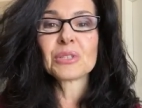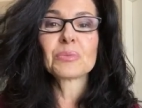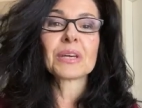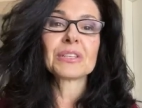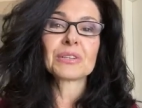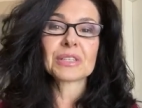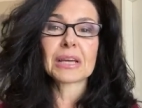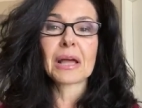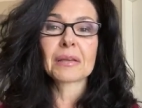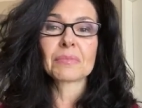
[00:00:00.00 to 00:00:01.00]
to spend your
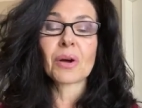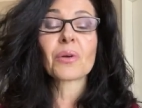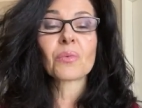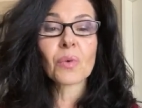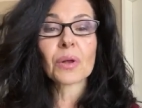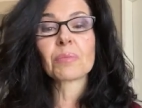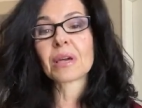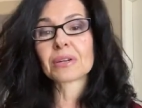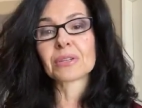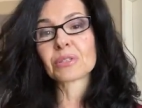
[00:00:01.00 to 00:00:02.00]
time on what
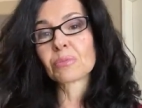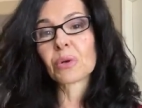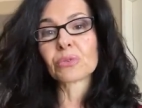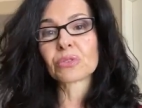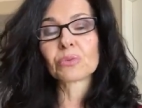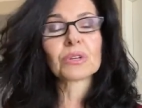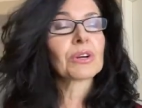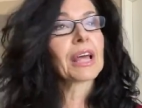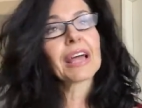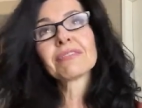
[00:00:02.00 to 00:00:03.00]
matters most. So we
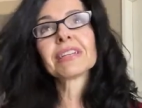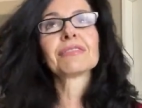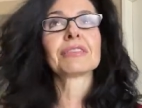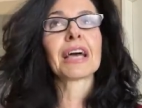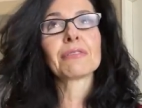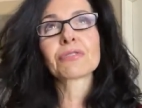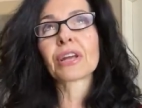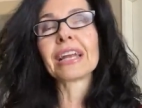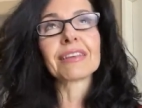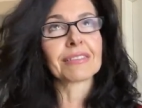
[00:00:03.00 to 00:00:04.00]
don't have enough time
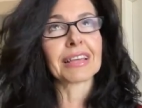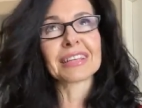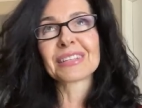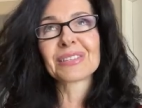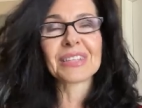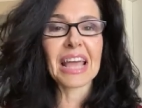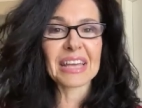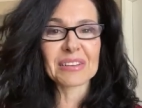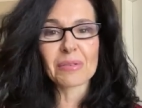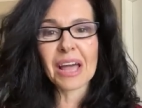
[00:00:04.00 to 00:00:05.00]
for anything
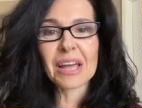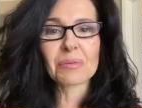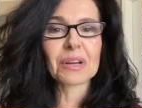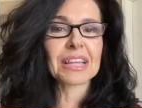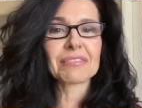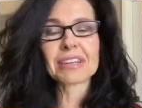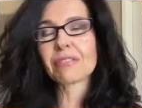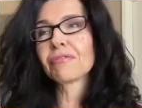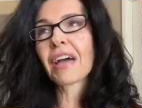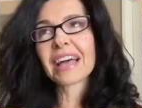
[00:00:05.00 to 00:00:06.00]
today, right? We live in
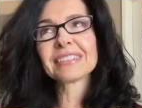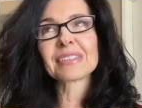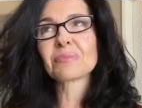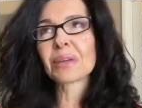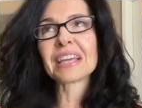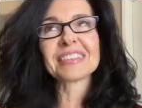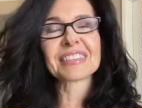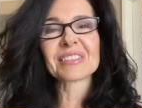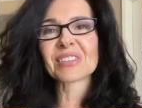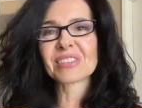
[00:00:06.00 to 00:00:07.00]
a fast
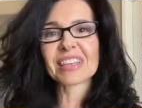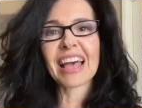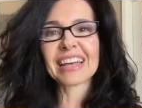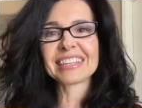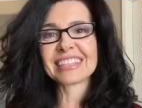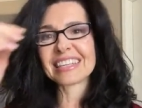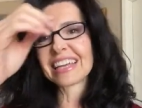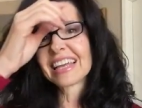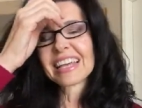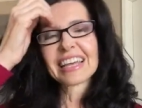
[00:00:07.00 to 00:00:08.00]
paced
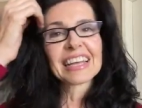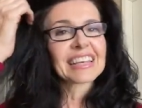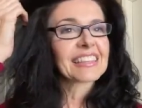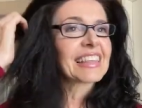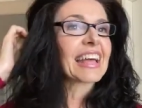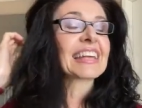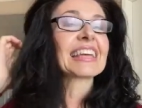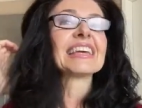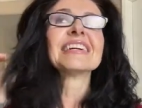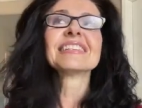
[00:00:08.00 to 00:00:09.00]
society
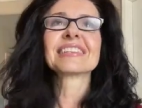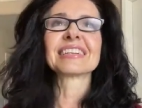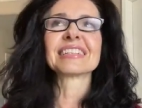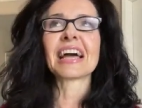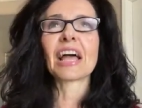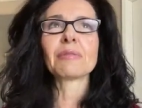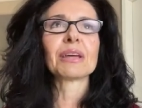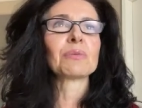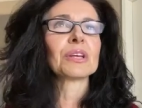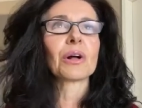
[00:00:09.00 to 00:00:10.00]
that kills our
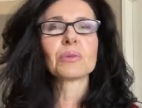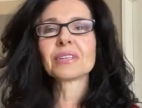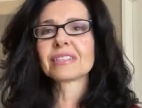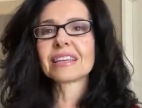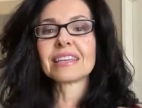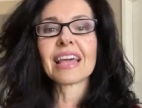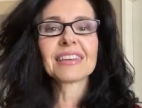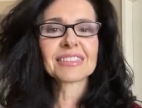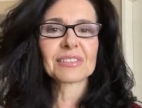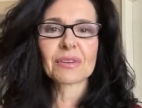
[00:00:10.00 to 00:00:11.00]
time and we always say
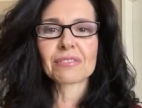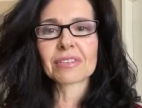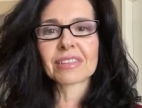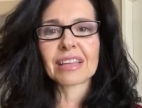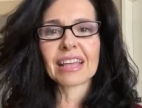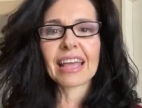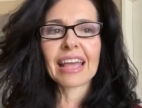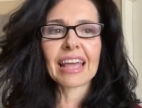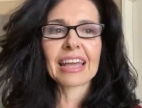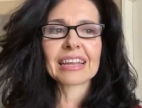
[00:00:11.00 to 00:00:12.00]
yes to everything.
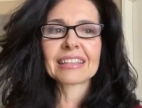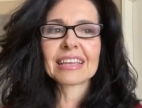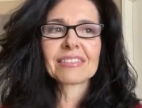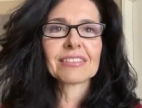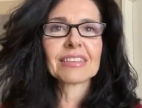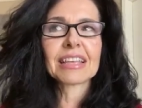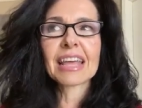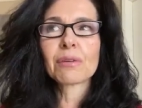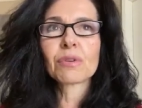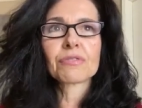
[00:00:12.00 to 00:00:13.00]
And at the end of the
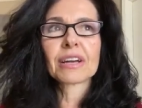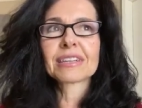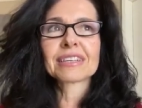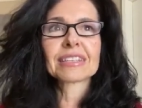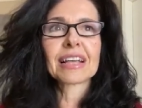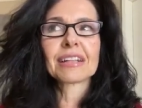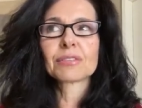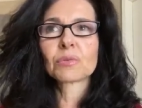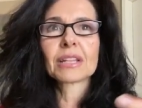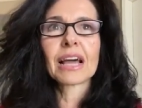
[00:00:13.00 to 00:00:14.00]
day, we find
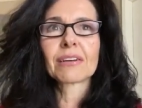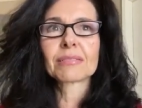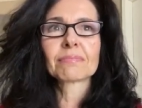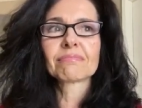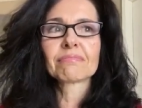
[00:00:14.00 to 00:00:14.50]
ourselves without